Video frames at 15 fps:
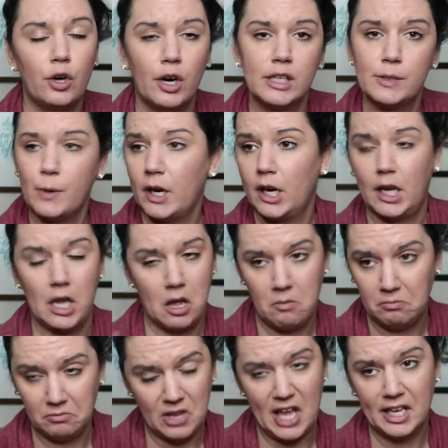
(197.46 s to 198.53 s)
you're always wearing
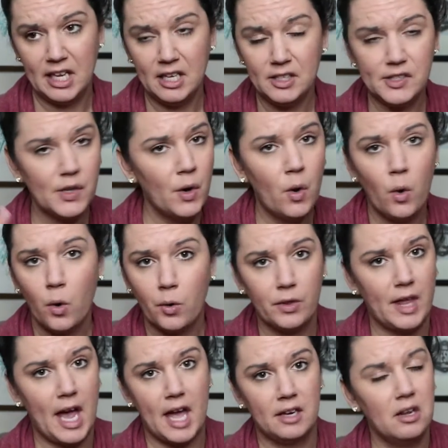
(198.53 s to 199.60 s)
leggings or
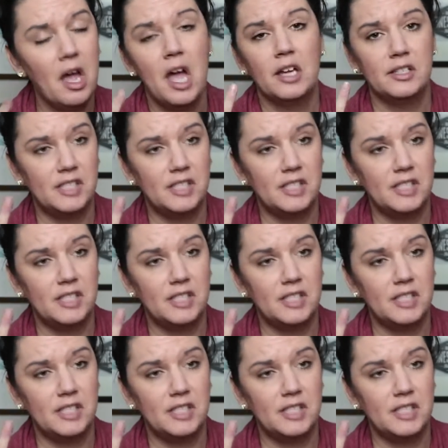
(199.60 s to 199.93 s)
that